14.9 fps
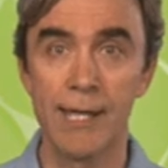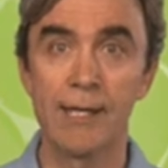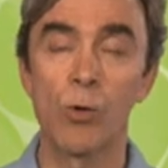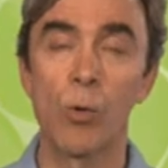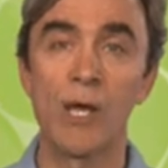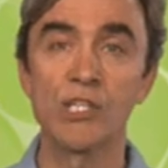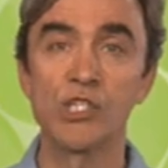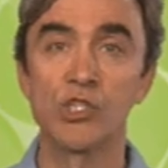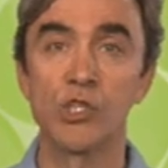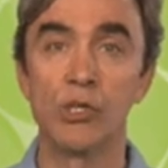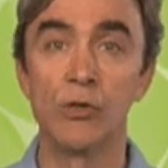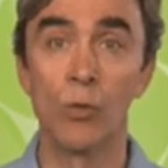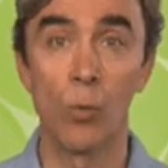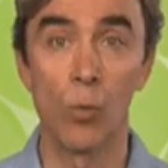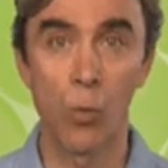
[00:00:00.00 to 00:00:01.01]

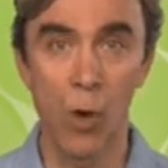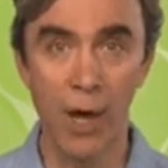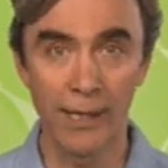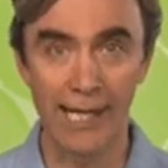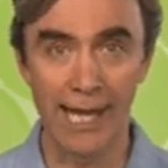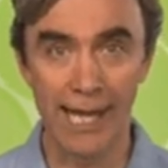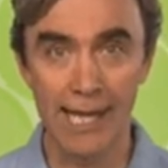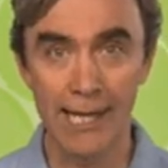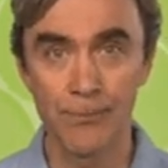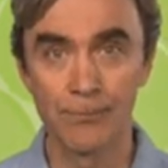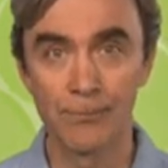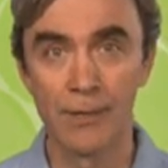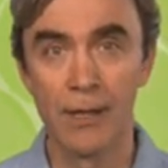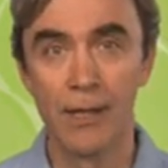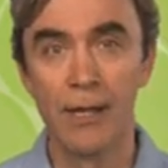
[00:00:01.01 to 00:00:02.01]
Question 1A,
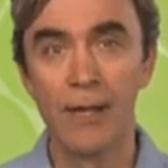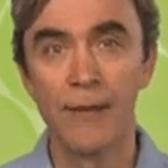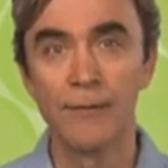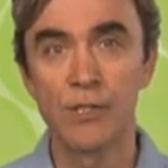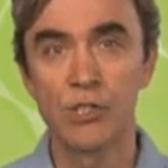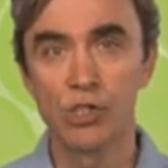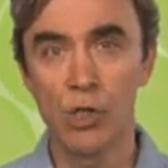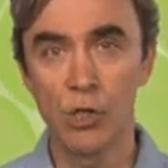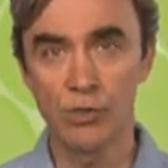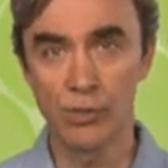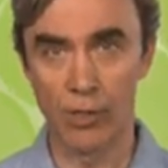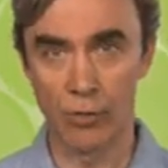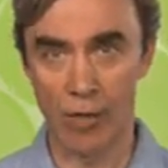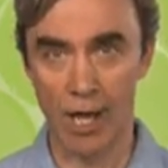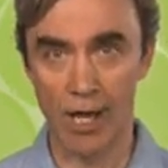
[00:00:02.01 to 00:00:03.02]
the children
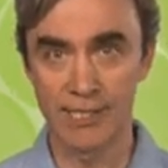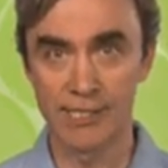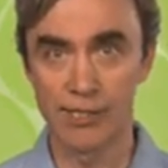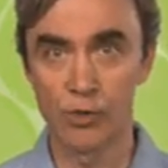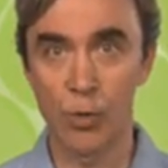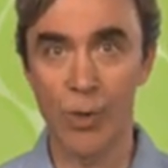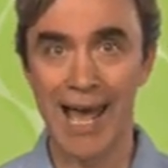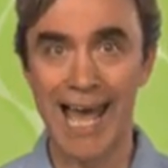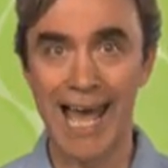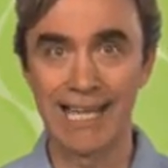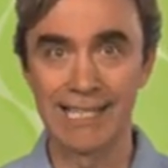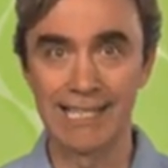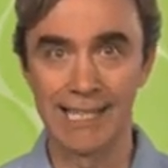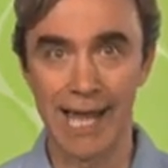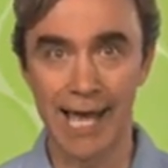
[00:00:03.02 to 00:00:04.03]
are asked to add
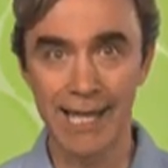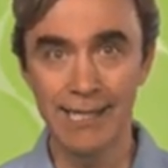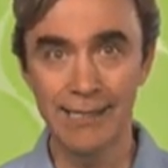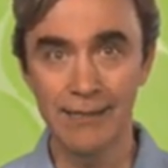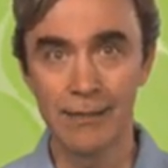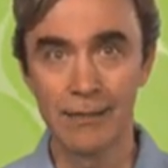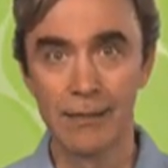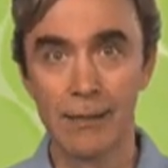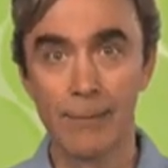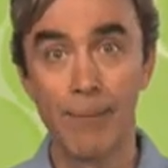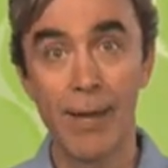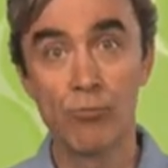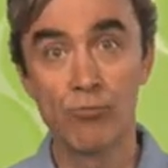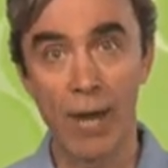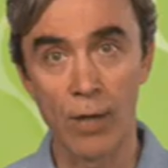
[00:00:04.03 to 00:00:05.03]
9 by
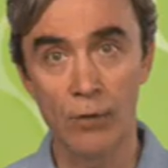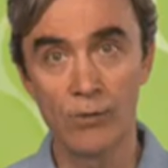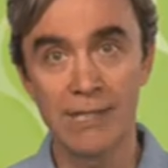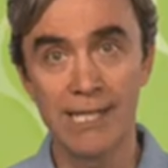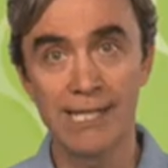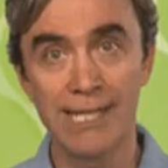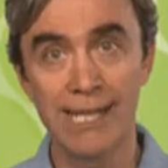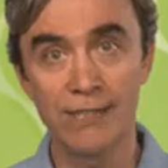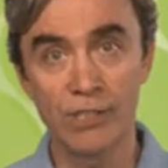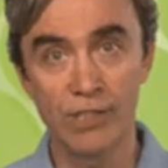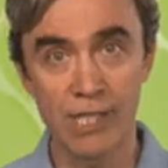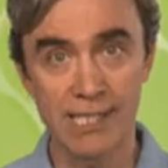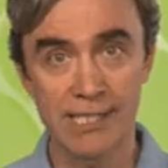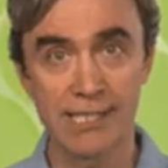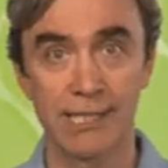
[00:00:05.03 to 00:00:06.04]
rounding and
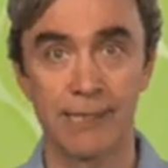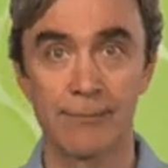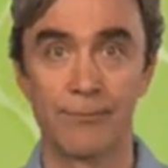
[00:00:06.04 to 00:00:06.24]
adjusting.